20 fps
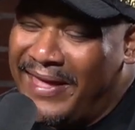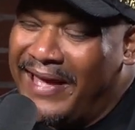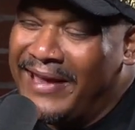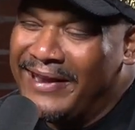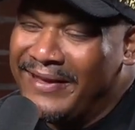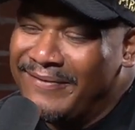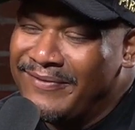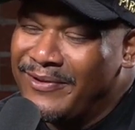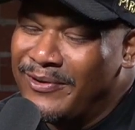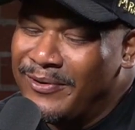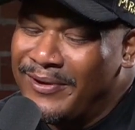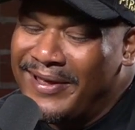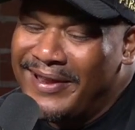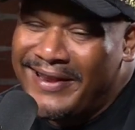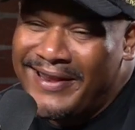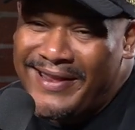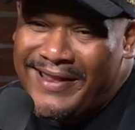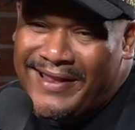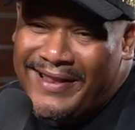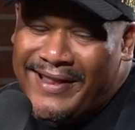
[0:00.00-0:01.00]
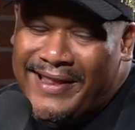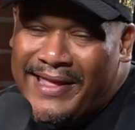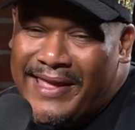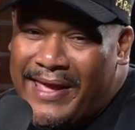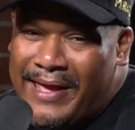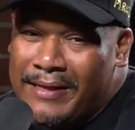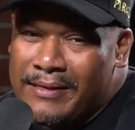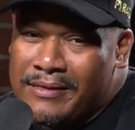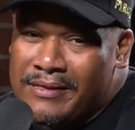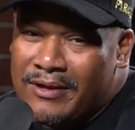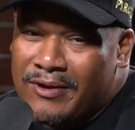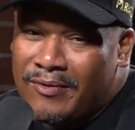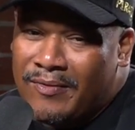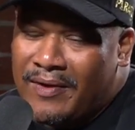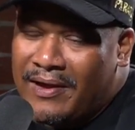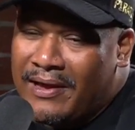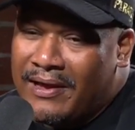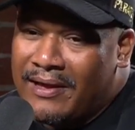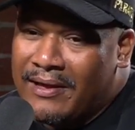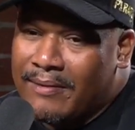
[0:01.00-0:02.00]
I lived through it. And
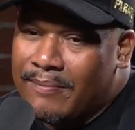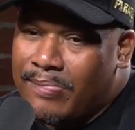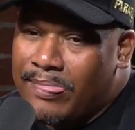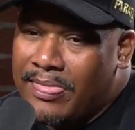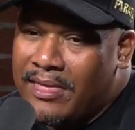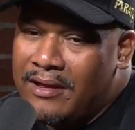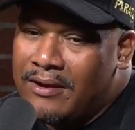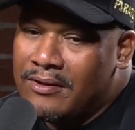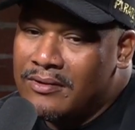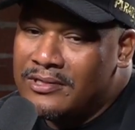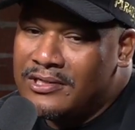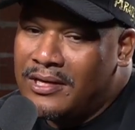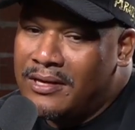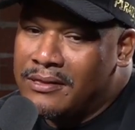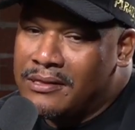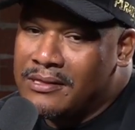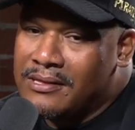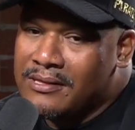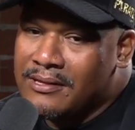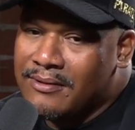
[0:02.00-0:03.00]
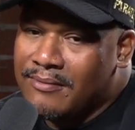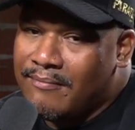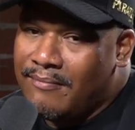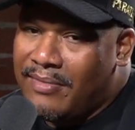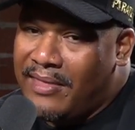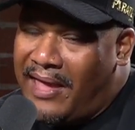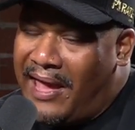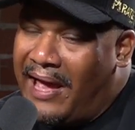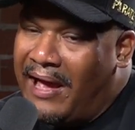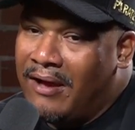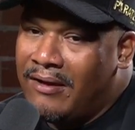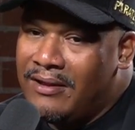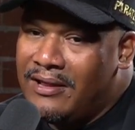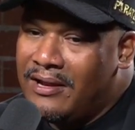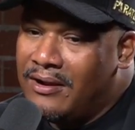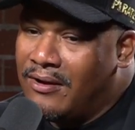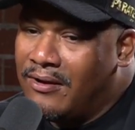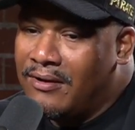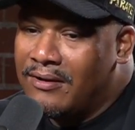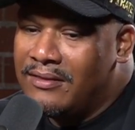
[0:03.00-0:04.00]
so, just how
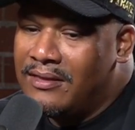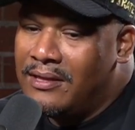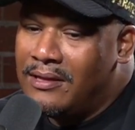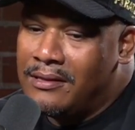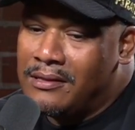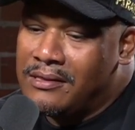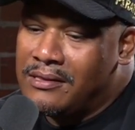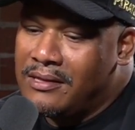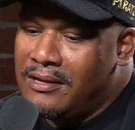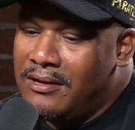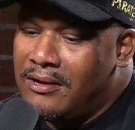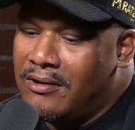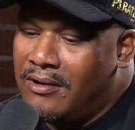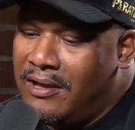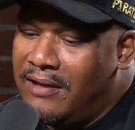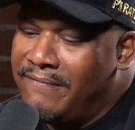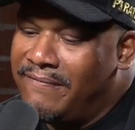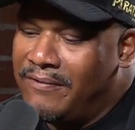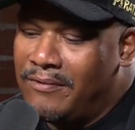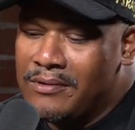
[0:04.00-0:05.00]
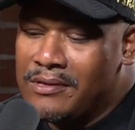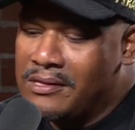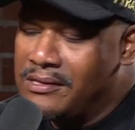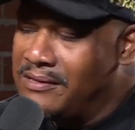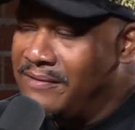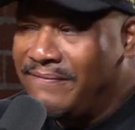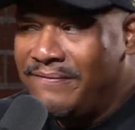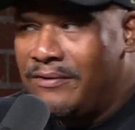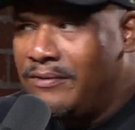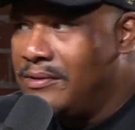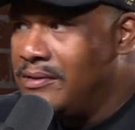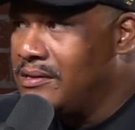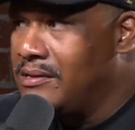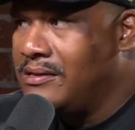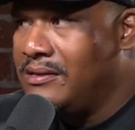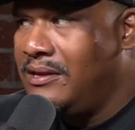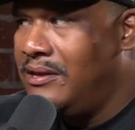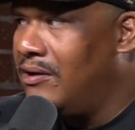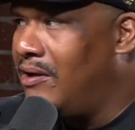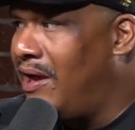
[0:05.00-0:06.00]
did all this, influence
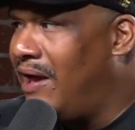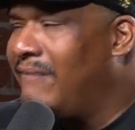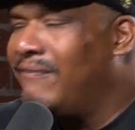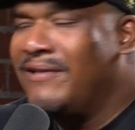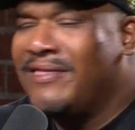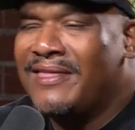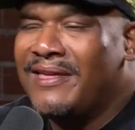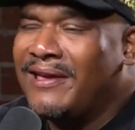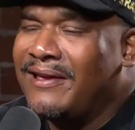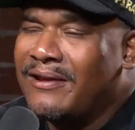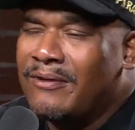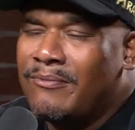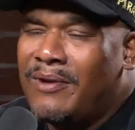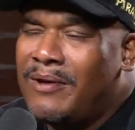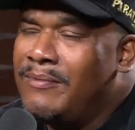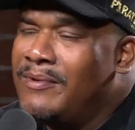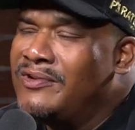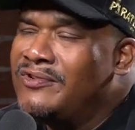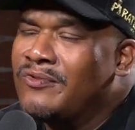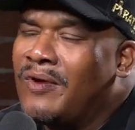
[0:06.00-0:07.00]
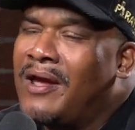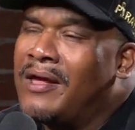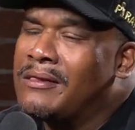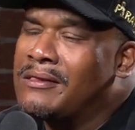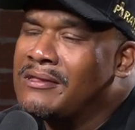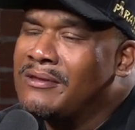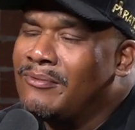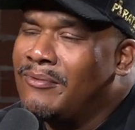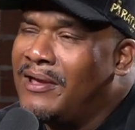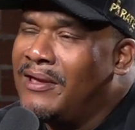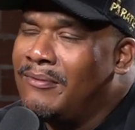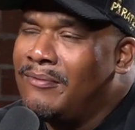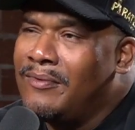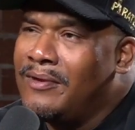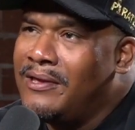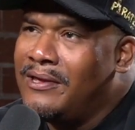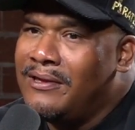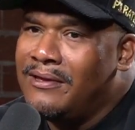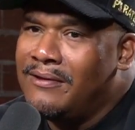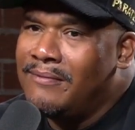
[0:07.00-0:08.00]
everything, the way we dressed, the way
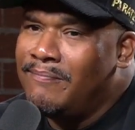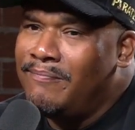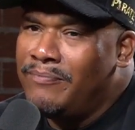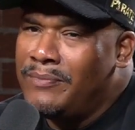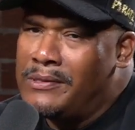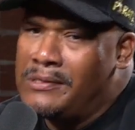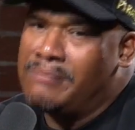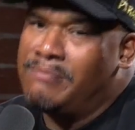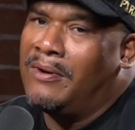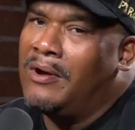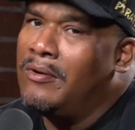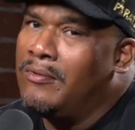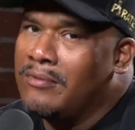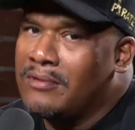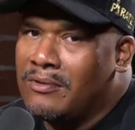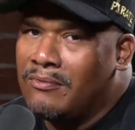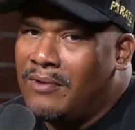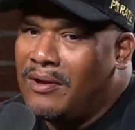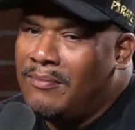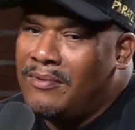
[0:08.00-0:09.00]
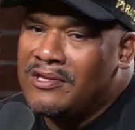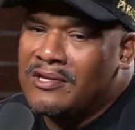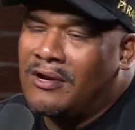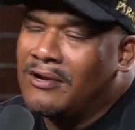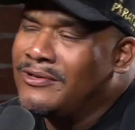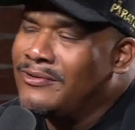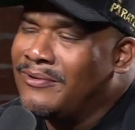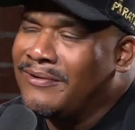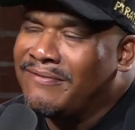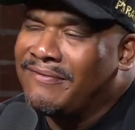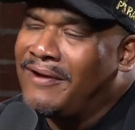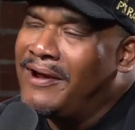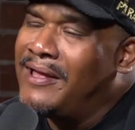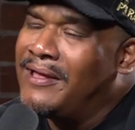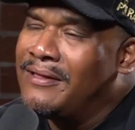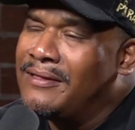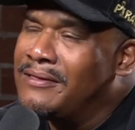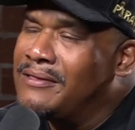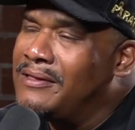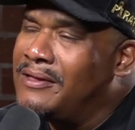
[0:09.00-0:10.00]
we spoke, the way we talked to our
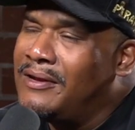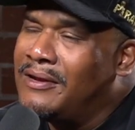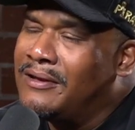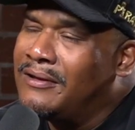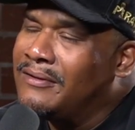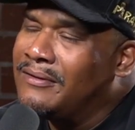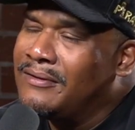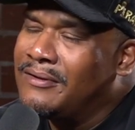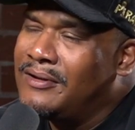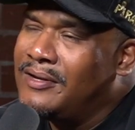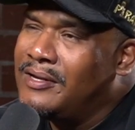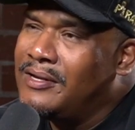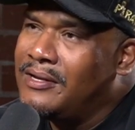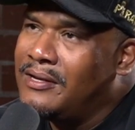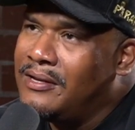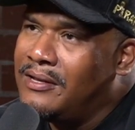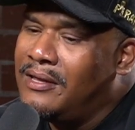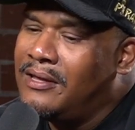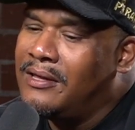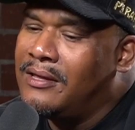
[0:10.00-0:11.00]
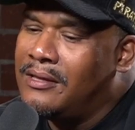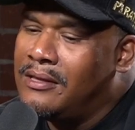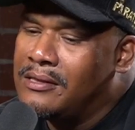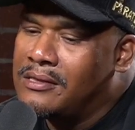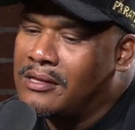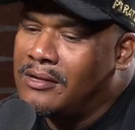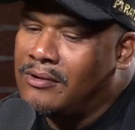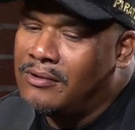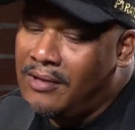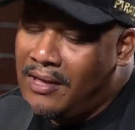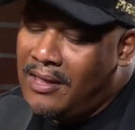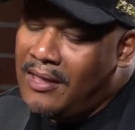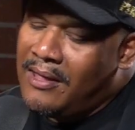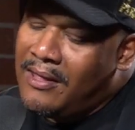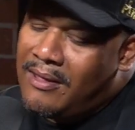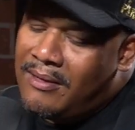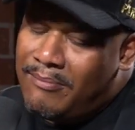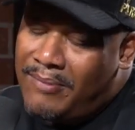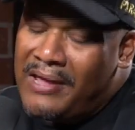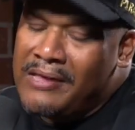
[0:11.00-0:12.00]
friends, Yeah. And so
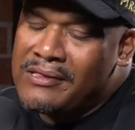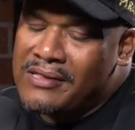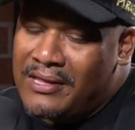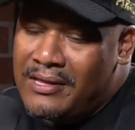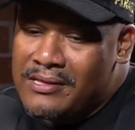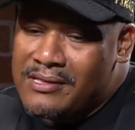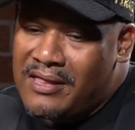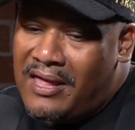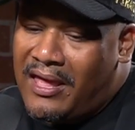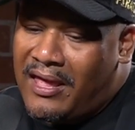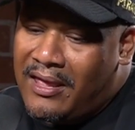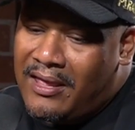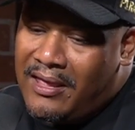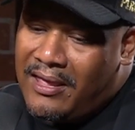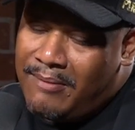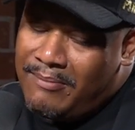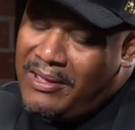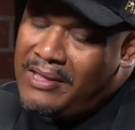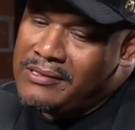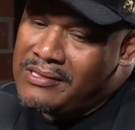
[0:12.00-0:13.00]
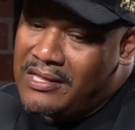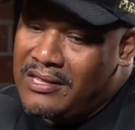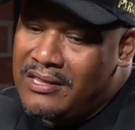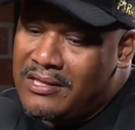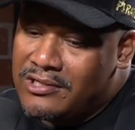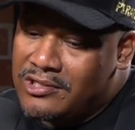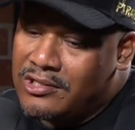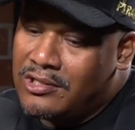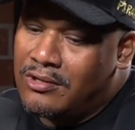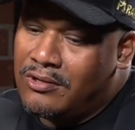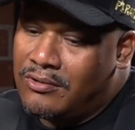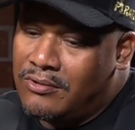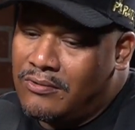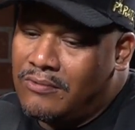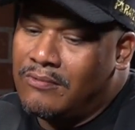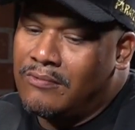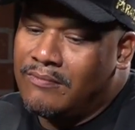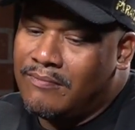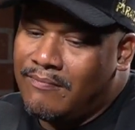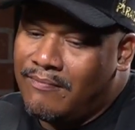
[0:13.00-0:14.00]
basically it's like, the
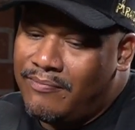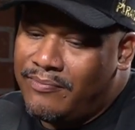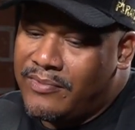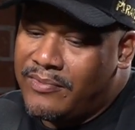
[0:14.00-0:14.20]
show